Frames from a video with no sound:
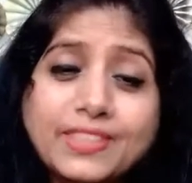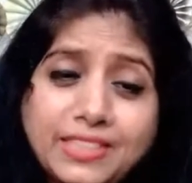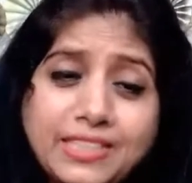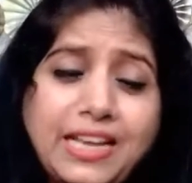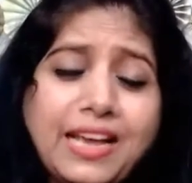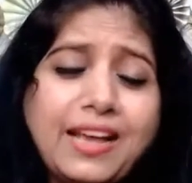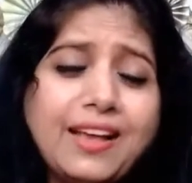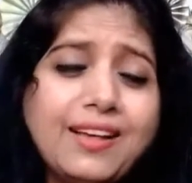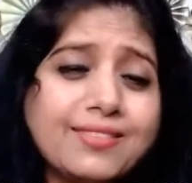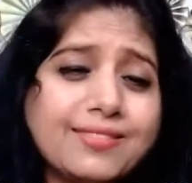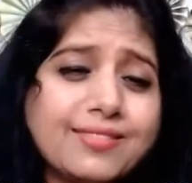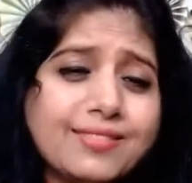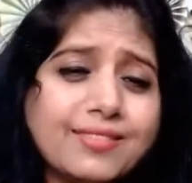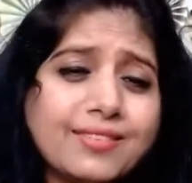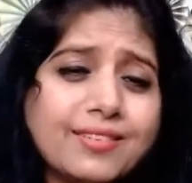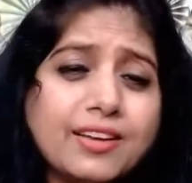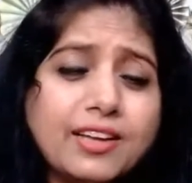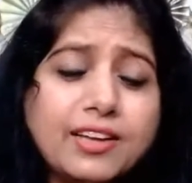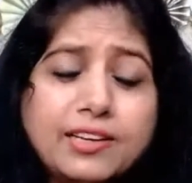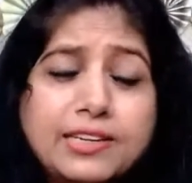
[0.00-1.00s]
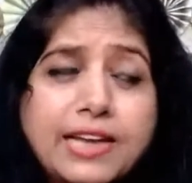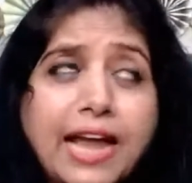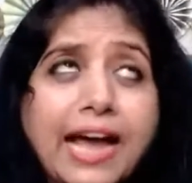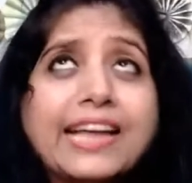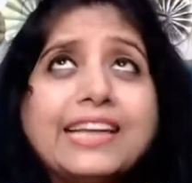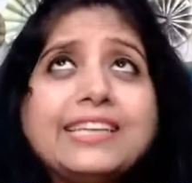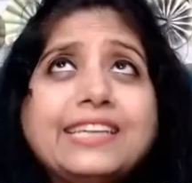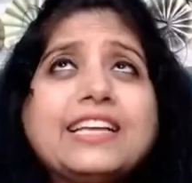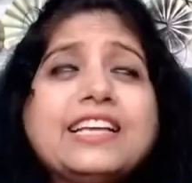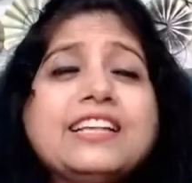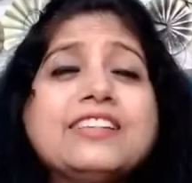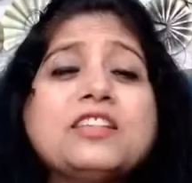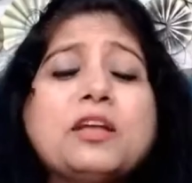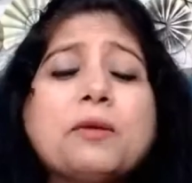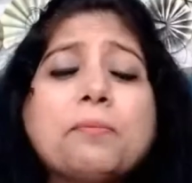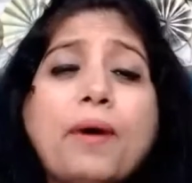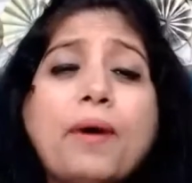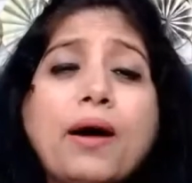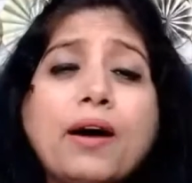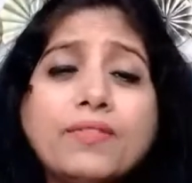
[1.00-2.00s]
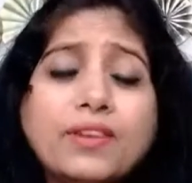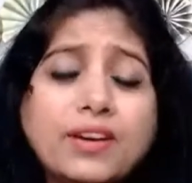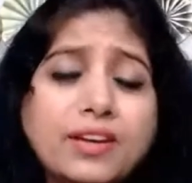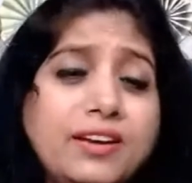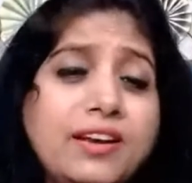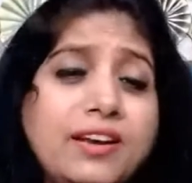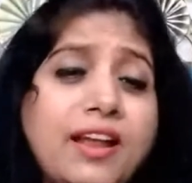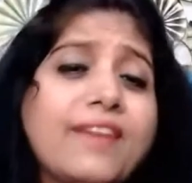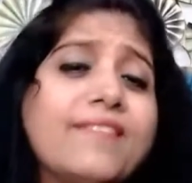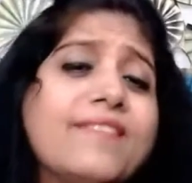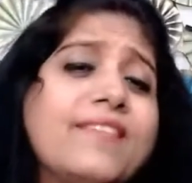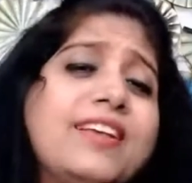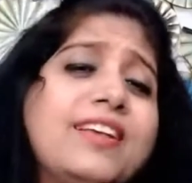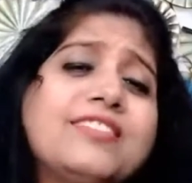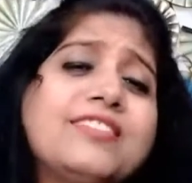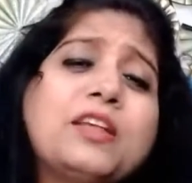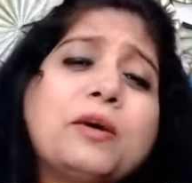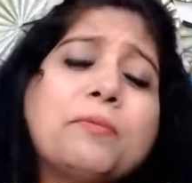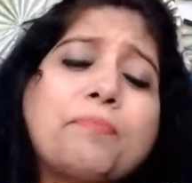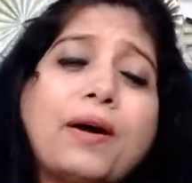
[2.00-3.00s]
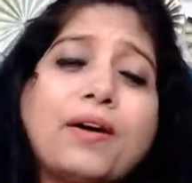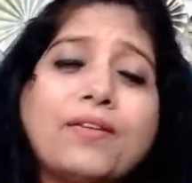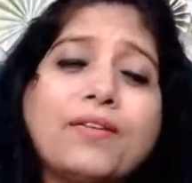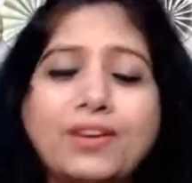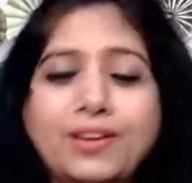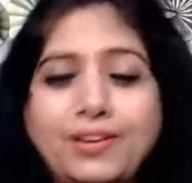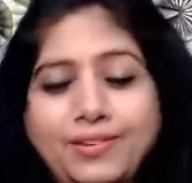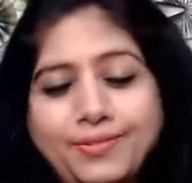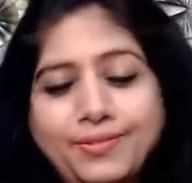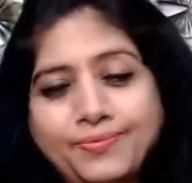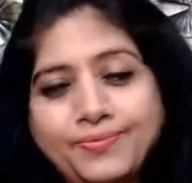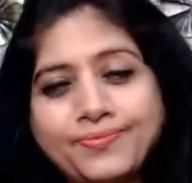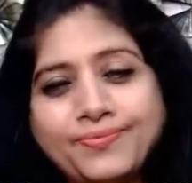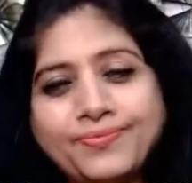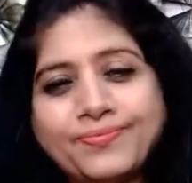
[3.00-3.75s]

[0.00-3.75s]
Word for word: Yes, light is the power. Love is the power.